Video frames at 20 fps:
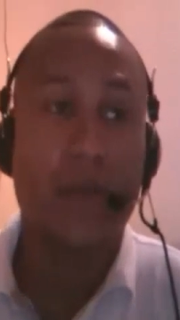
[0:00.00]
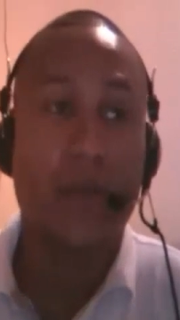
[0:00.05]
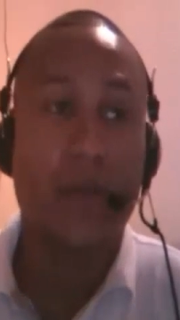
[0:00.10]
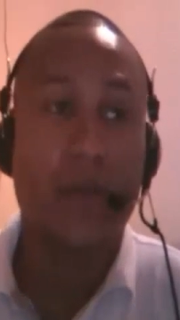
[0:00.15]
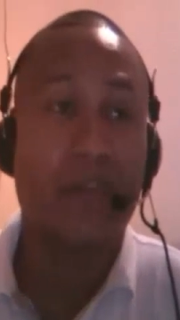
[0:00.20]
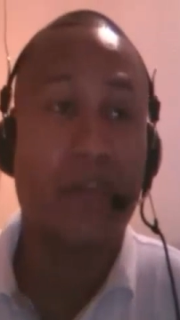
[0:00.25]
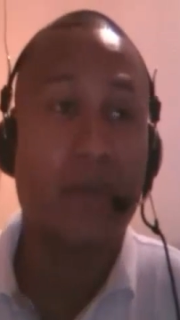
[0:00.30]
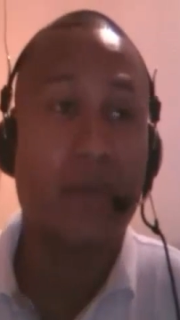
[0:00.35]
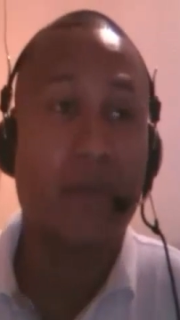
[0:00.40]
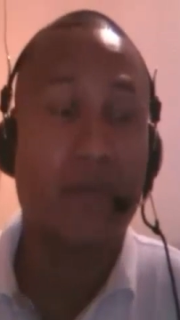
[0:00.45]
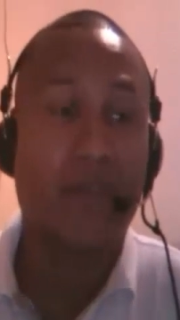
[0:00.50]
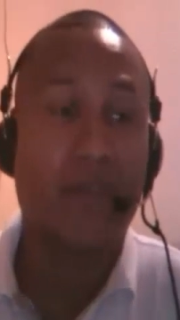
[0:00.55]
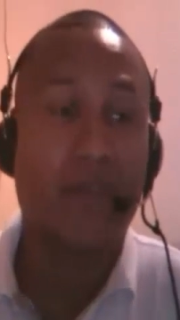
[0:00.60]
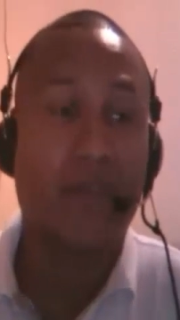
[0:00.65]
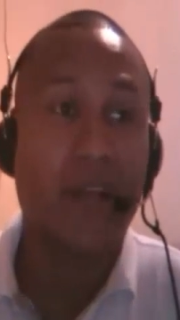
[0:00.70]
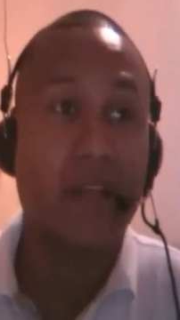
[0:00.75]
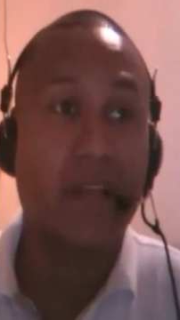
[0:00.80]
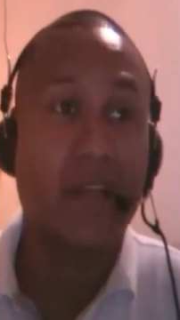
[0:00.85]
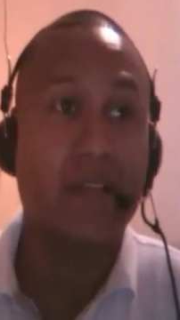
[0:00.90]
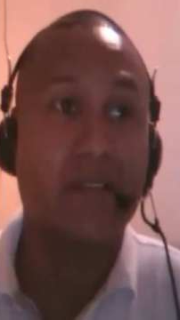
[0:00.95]
of my
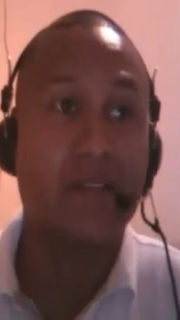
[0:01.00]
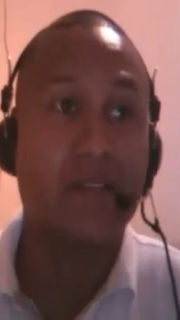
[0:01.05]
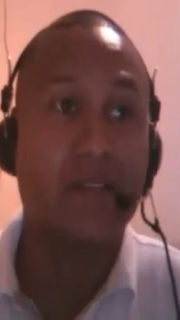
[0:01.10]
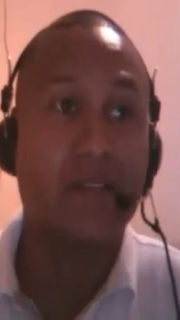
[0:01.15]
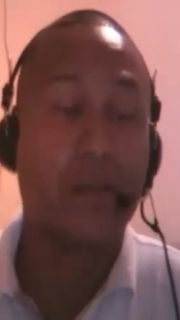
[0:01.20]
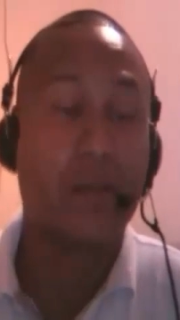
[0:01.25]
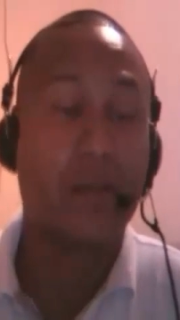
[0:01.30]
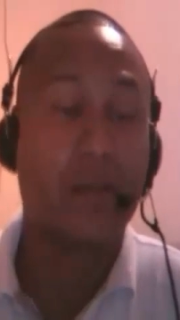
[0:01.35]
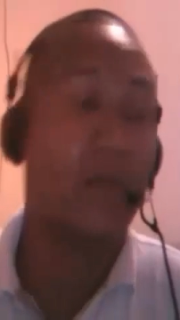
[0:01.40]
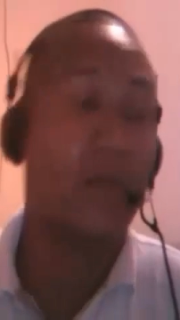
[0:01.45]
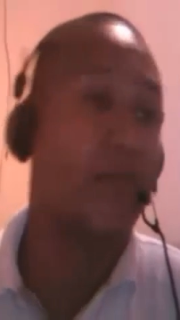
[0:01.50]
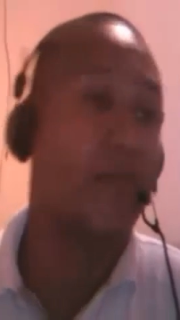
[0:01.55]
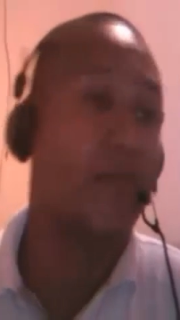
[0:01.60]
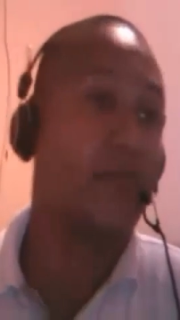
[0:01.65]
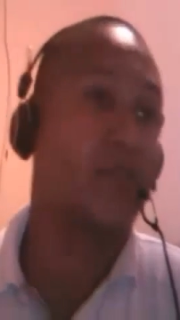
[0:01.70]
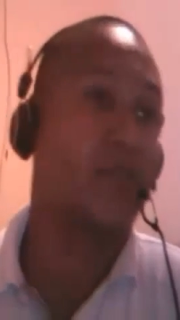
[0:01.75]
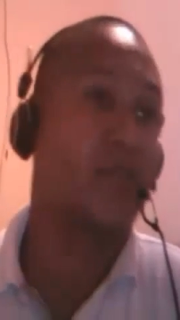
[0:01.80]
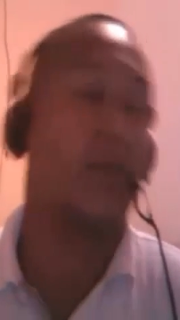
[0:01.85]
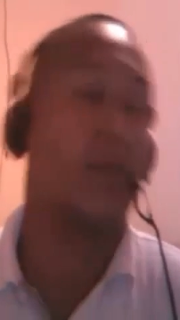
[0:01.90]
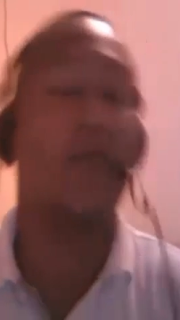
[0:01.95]
friends, some
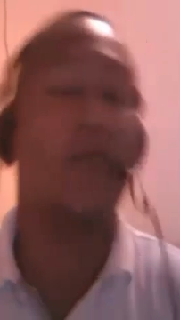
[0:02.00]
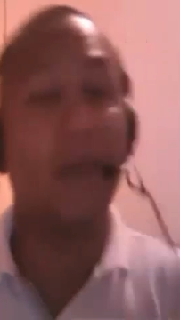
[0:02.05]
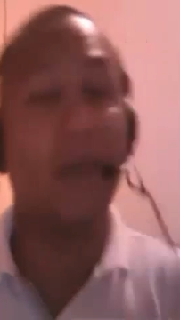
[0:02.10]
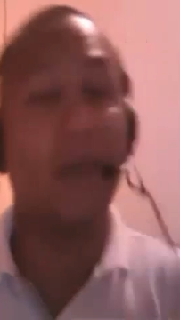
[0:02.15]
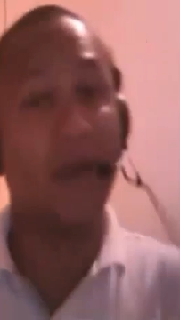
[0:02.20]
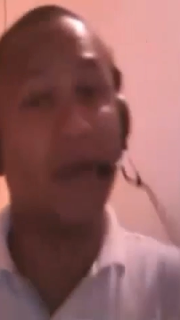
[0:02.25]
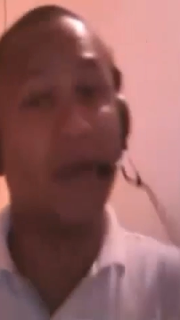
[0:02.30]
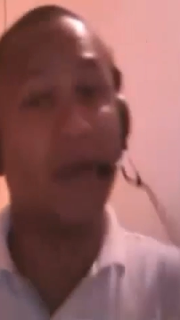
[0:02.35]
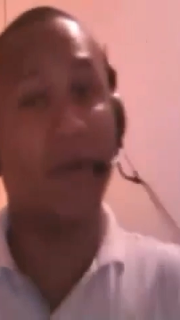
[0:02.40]
of my other